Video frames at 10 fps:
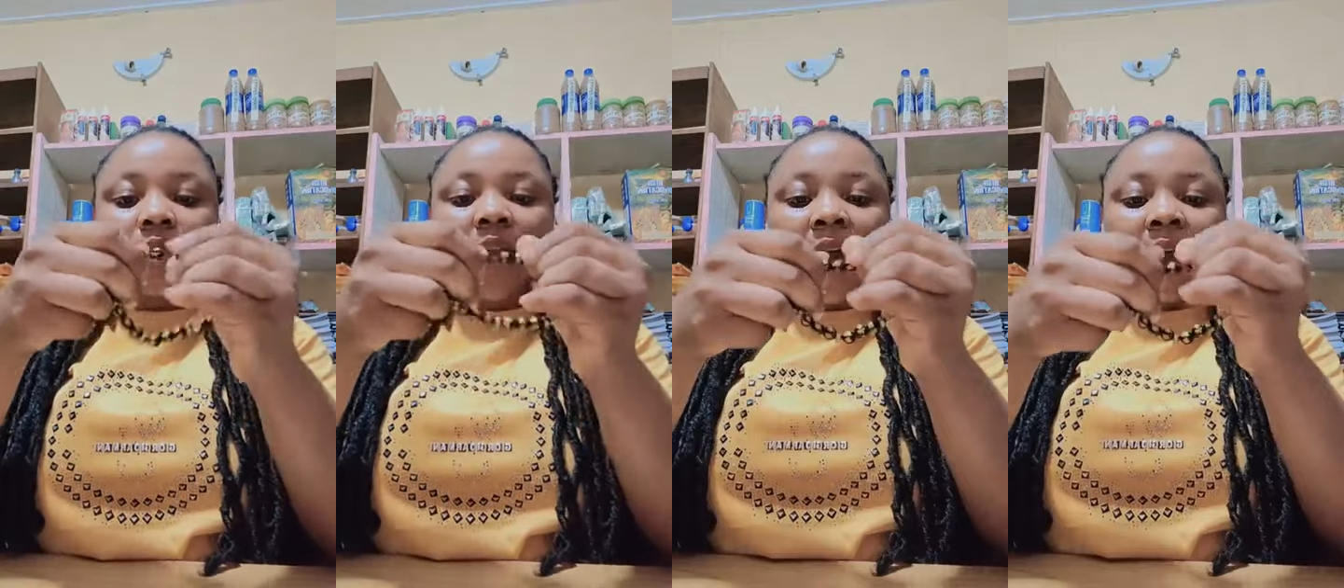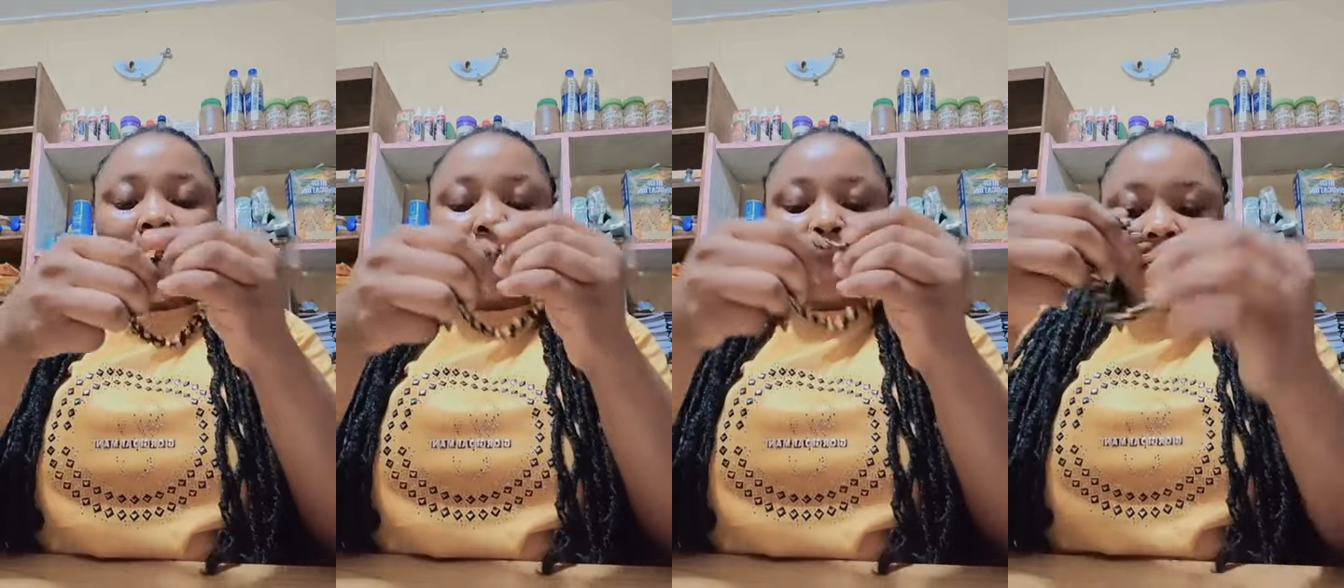and
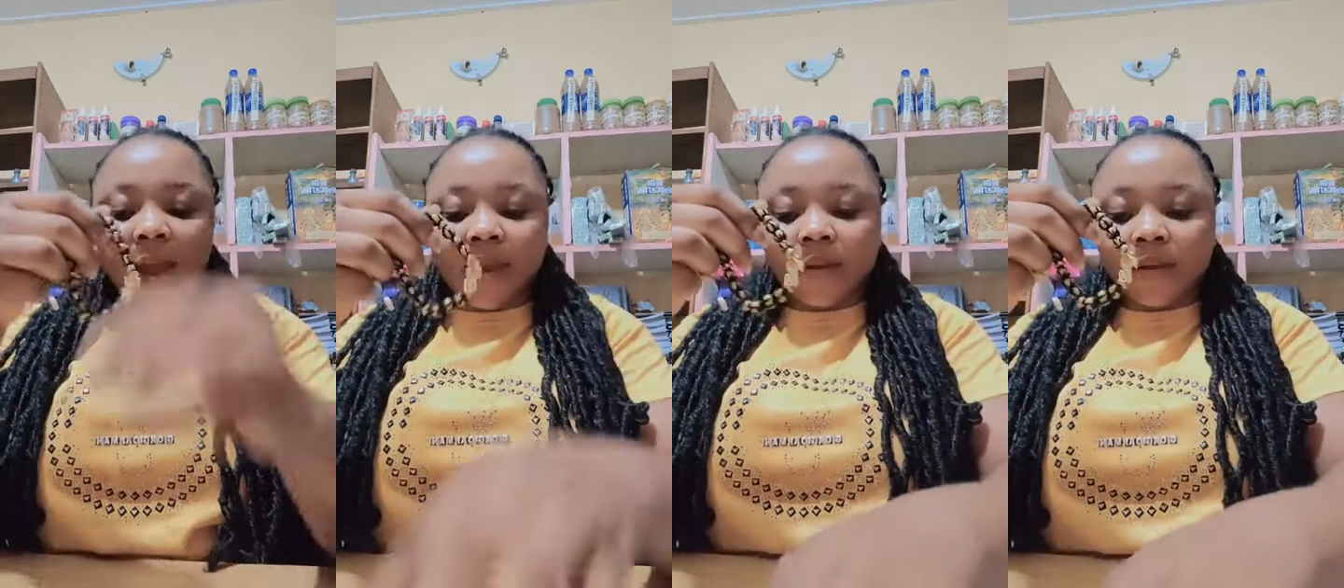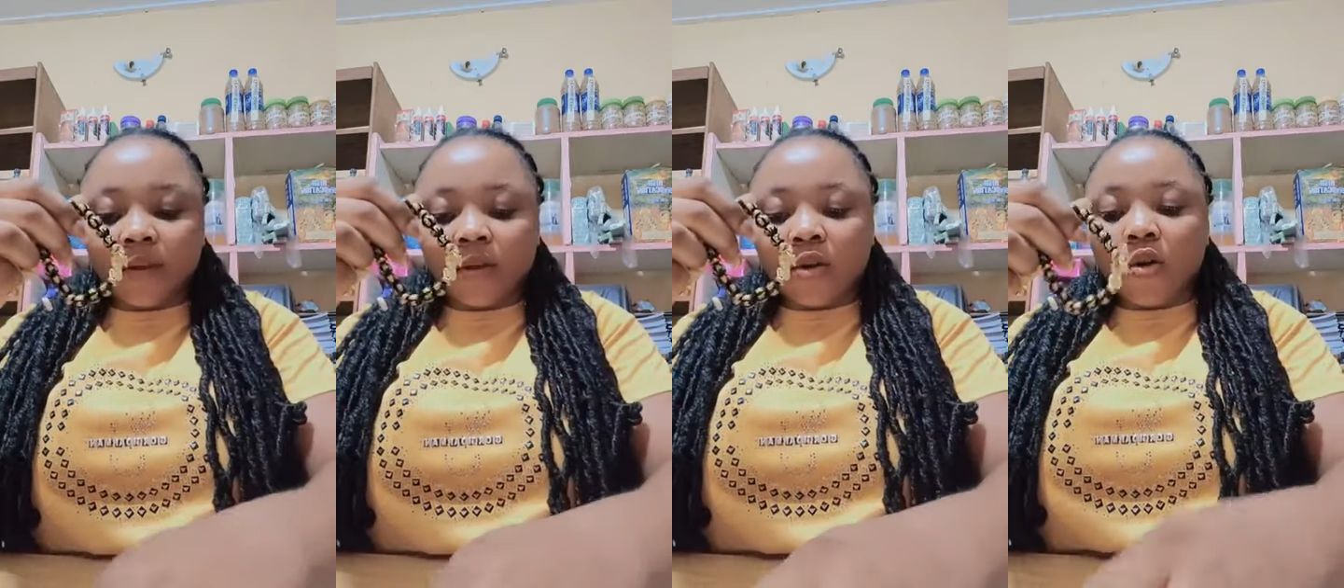apply
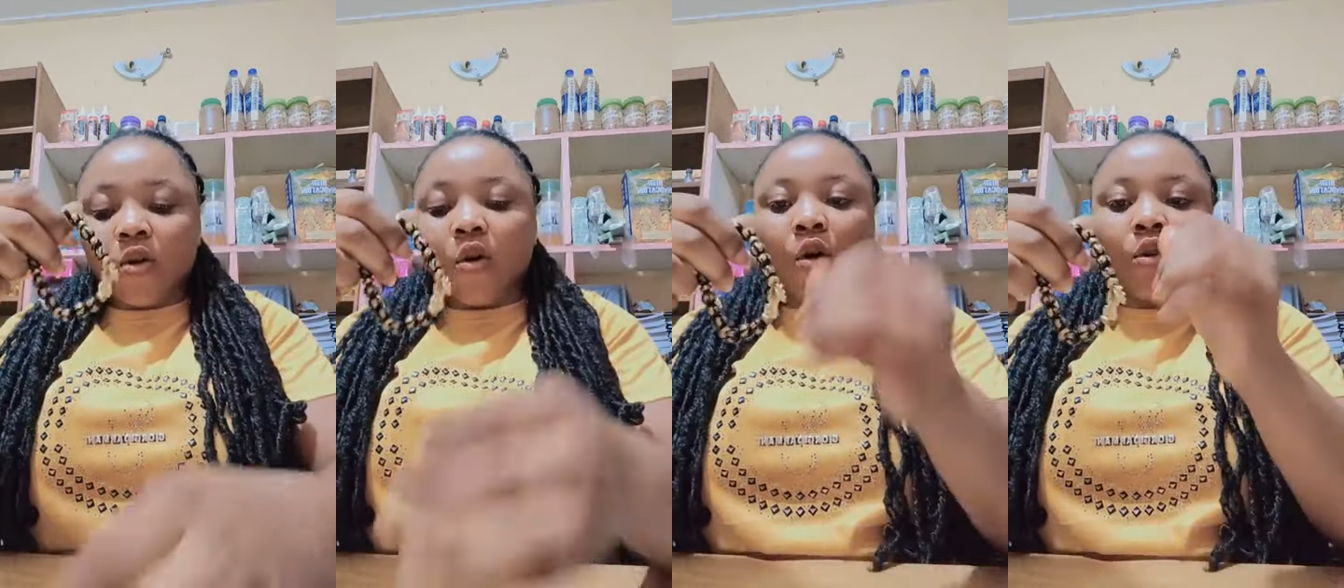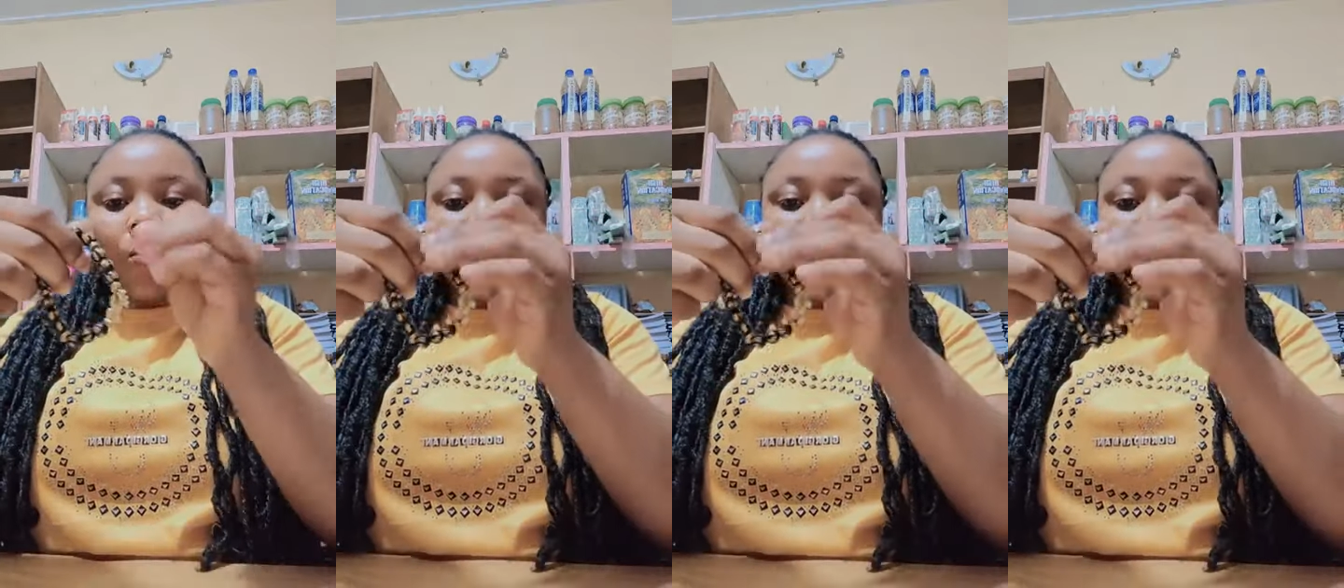all